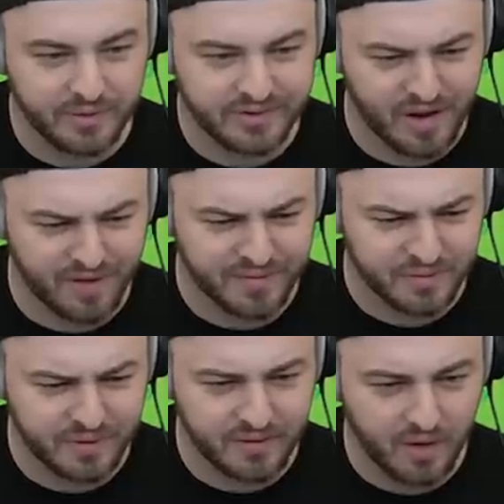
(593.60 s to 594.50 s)
go in this
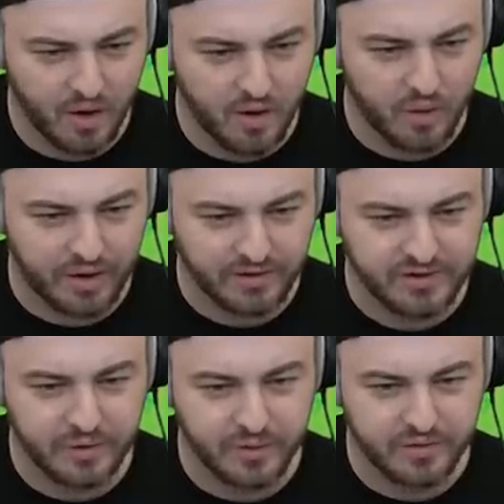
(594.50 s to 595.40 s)
office with. Okay,
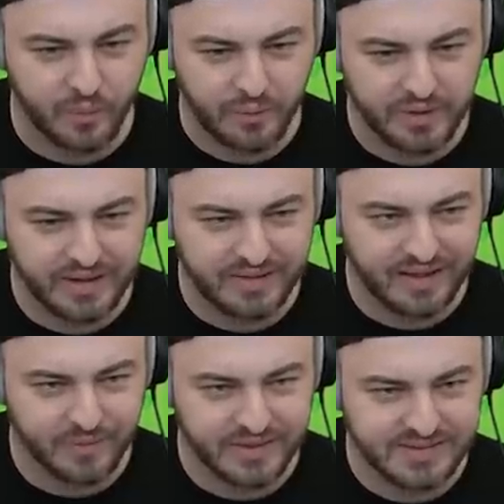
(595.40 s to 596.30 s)
secret. Wait, we can get
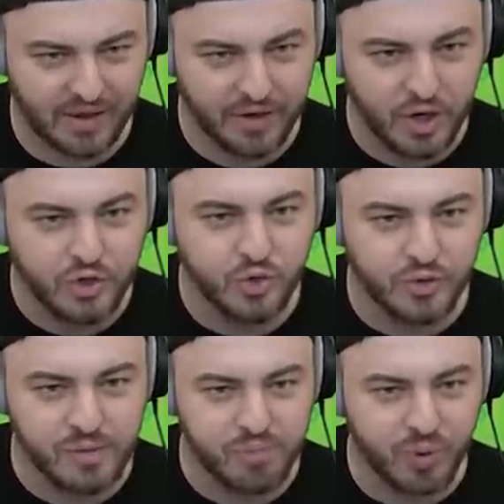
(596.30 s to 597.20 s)
that and we can sell it.
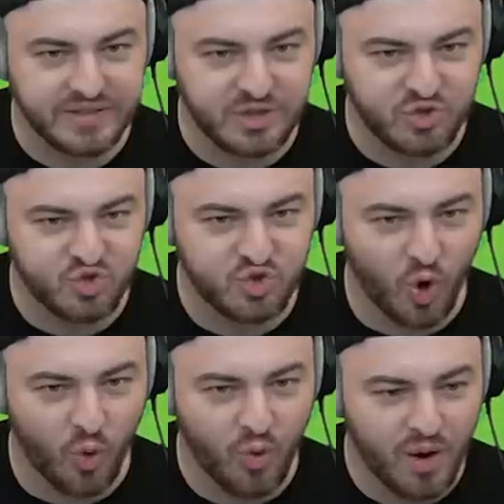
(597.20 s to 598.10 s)
Dude, they're printing
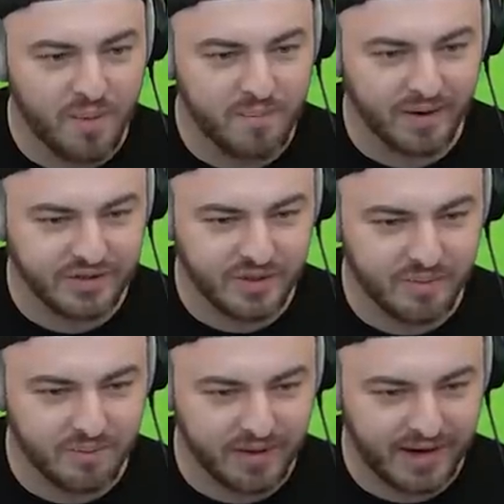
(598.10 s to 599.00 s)
so much
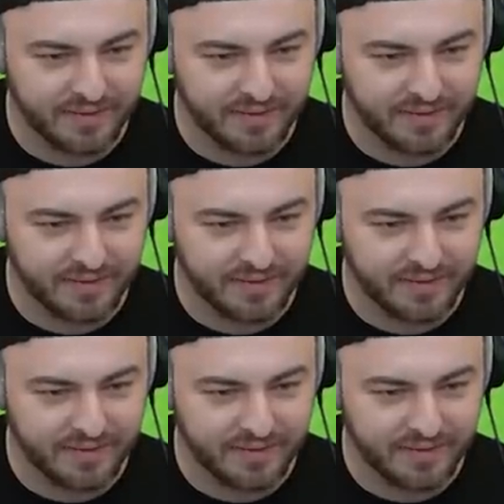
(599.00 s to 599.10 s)
money. I